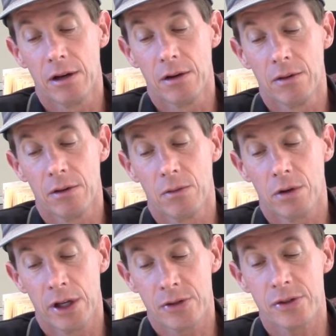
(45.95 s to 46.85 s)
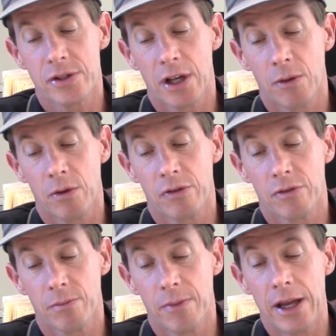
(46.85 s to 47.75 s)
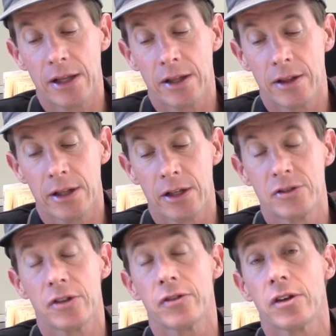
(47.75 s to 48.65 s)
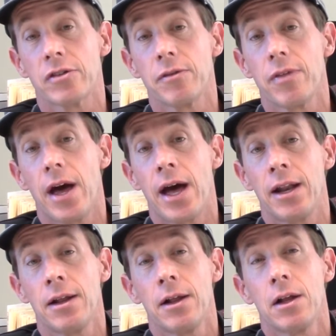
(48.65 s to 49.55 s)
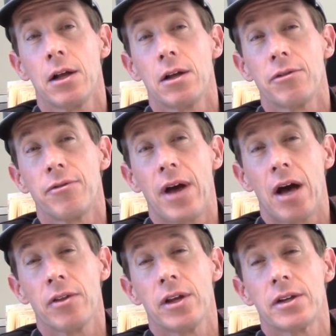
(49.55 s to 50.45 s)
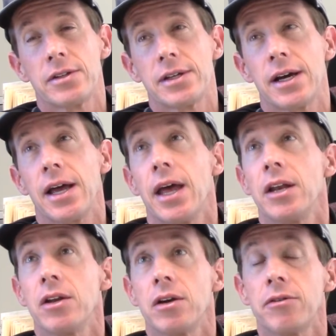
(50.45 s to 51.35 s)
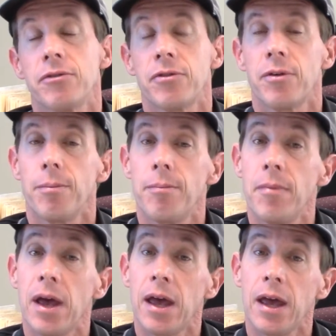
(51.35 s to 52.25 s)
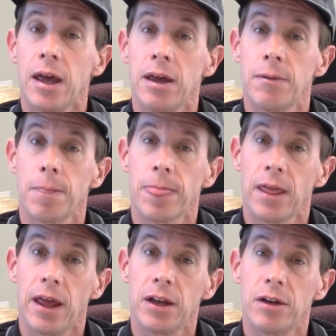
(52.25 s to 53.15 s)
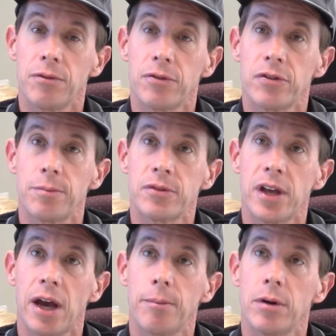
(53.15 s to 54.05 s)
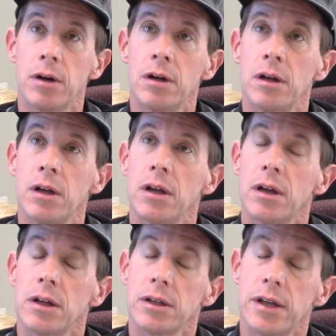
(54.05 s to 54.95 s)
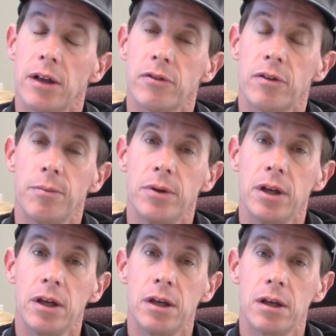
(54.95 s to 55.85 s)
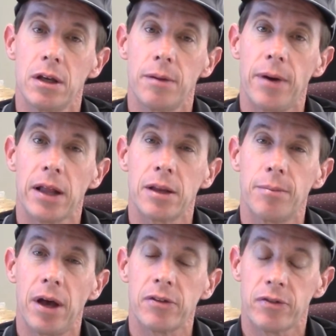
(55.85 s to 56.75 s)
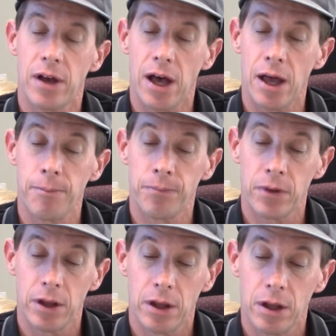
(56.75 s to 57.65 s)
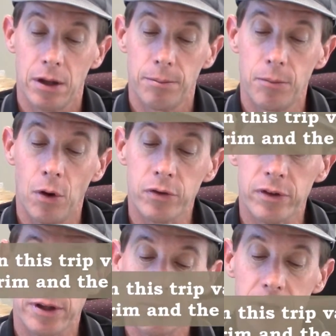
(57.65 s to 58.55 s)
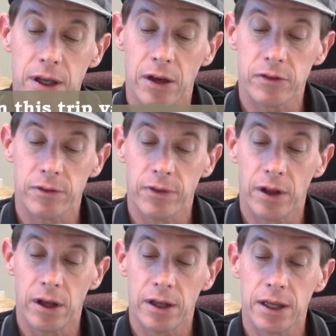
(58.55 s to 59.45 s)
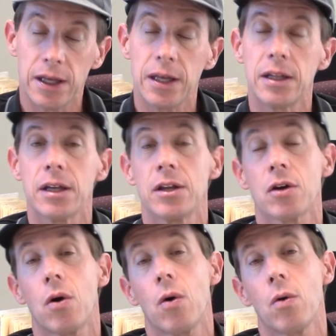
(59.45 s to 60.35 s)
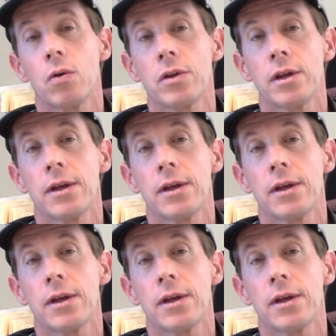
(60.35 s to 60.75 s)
were interesting was mainly the logistics of that. Found that end of May, end of September tends to be about the best time, mostly because of the heat and the cold.